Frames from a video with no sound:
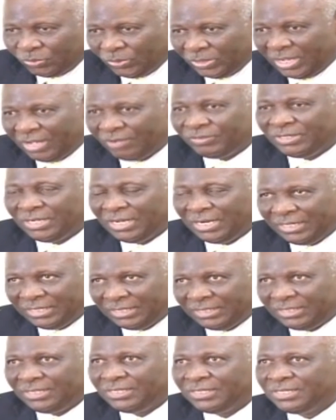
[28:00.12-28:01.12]
we have
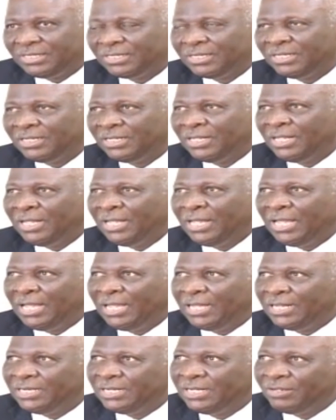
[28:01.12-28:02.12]
challenges,
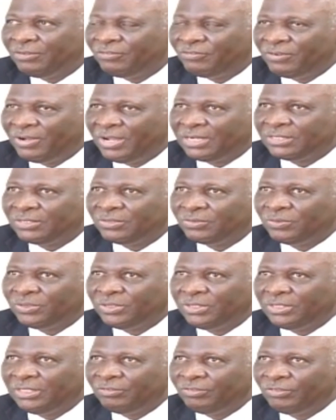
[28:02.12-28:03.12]
and in fact,
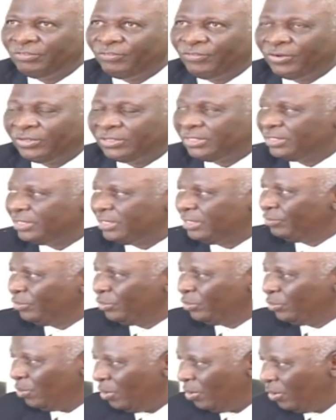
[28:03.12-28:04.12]
we even fought a
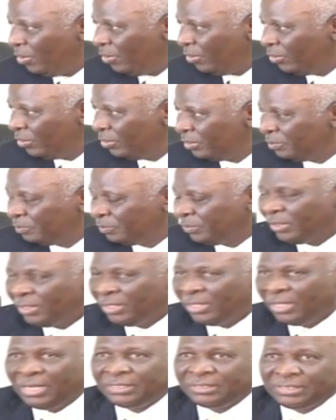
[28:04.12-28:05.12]
civil war
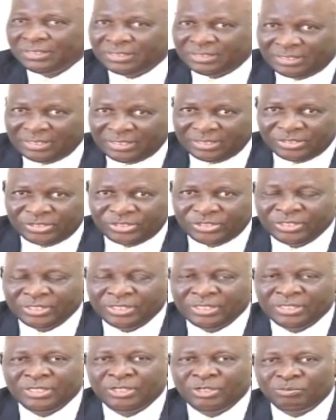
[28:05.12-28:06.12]
at a stage,
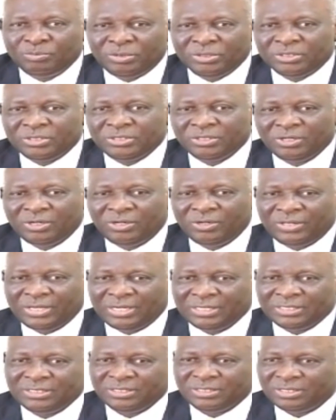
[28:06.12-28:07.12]
but all
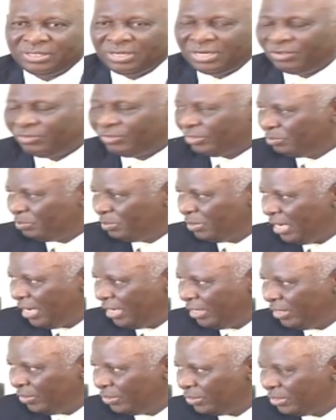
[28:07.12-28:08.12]
that is
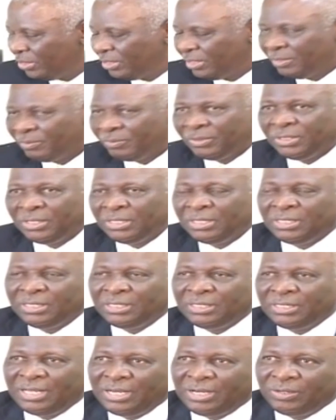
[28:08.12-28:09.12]
behind us.
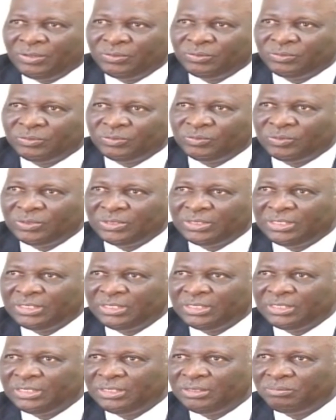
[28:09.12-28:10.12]
Now,
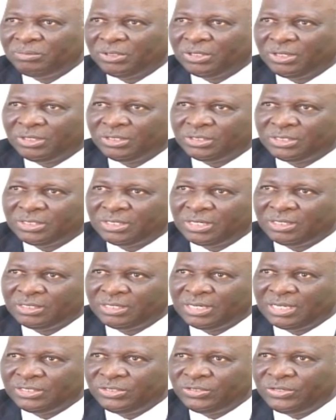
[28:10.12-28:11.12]
because
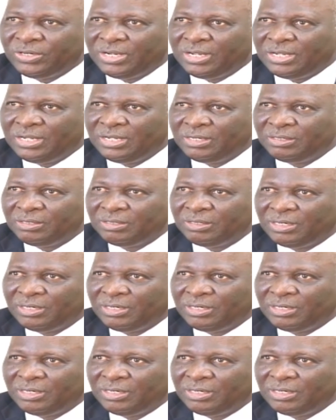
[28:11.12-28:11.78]
Nigeria,